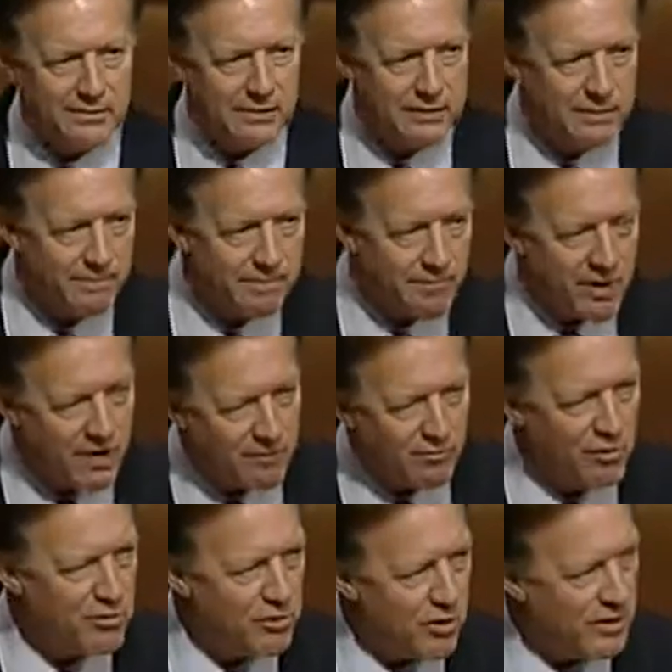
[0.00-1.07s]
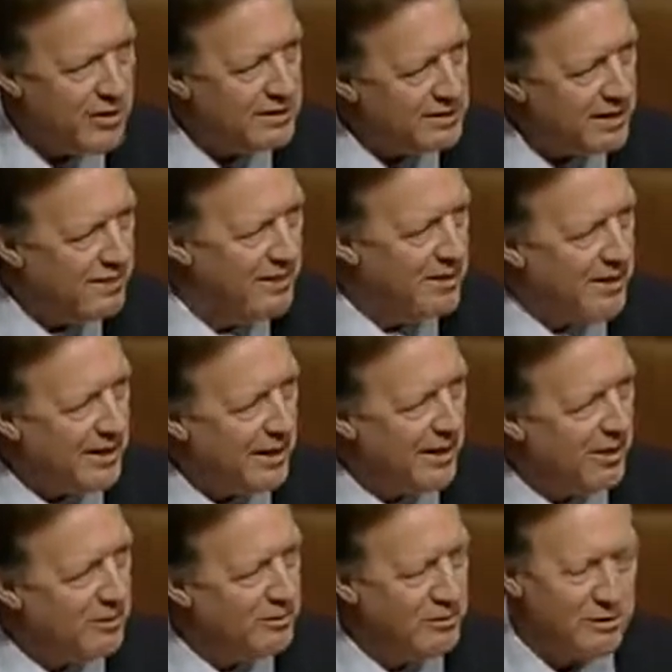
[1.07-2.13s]
Tim, for 37
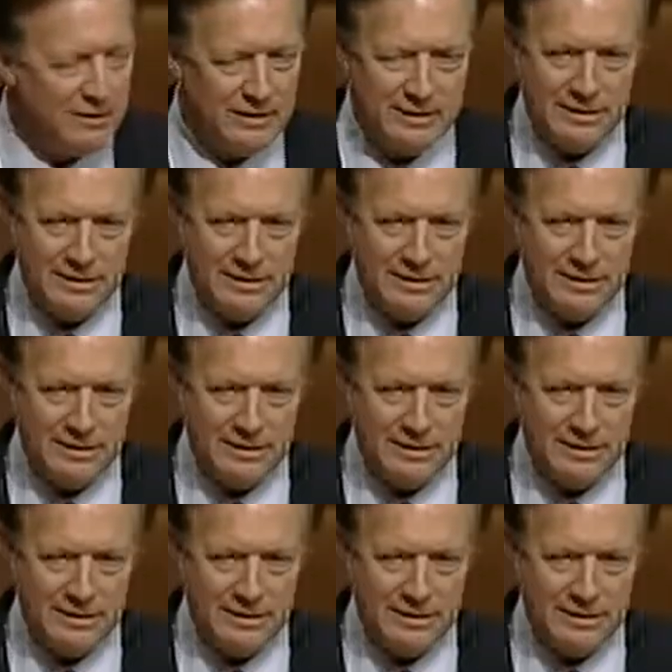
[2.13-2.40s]
years,